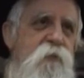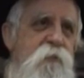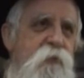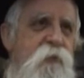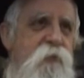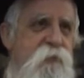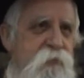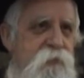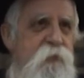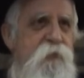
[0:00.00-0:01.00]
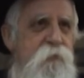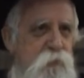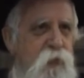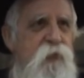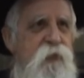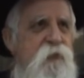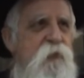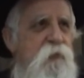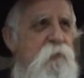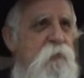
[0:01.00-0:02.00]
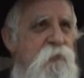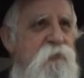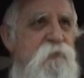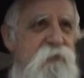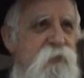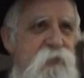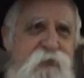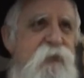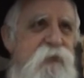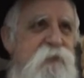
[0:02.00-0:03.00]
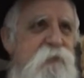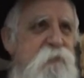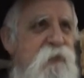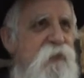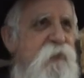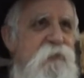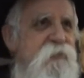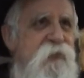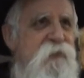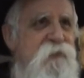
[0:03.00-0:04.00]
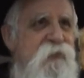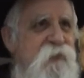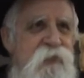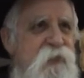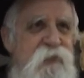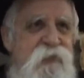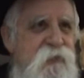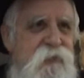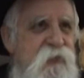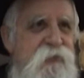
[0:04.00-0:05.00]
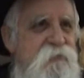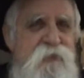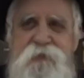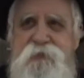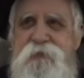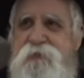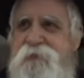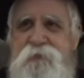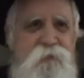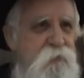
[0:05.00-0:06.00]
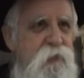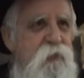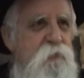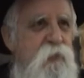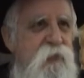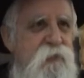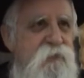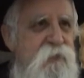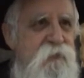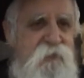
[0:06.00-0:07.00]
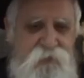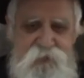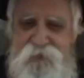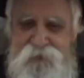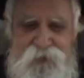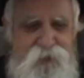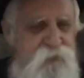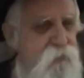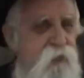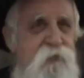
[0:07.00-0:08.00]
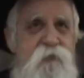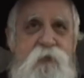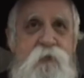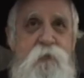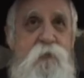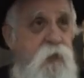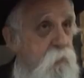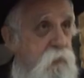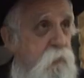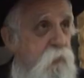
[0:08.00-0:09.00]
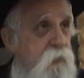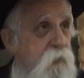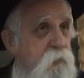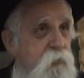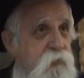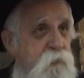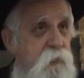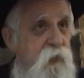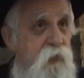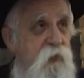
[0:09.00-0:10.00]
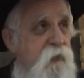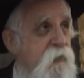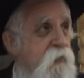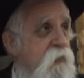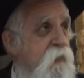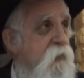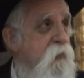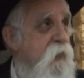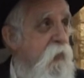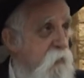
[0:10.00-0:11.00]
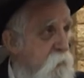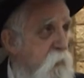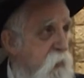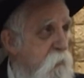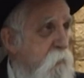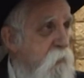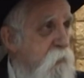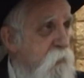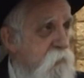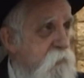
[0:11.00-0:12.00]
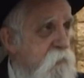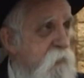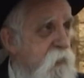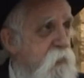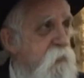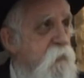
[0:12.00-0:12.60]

what the sort of brand that Rabbi wants was, you just see what in those days, the guys weren't embarrassed, He said the whole world, he was a well-known person by then. How he became well-known, I'll soon tell you.